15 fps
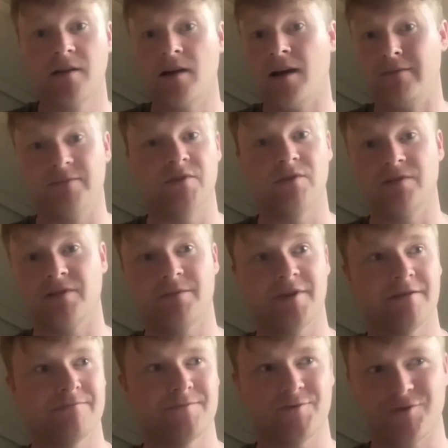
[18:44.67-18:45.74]
I'm talking
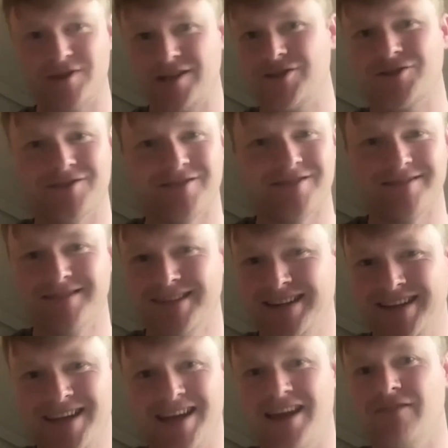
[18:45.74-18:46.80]
about traditional
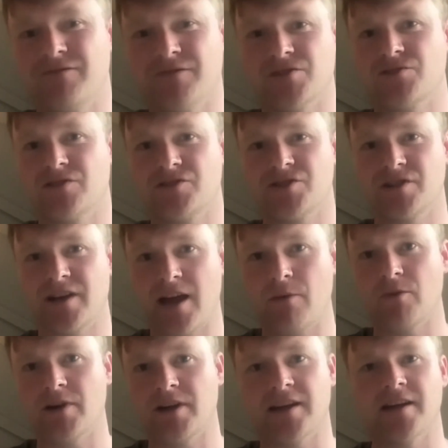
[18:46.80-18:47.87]
infrastructure
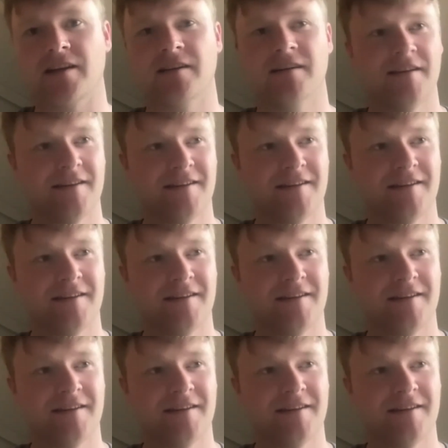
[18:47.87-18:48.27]
networking,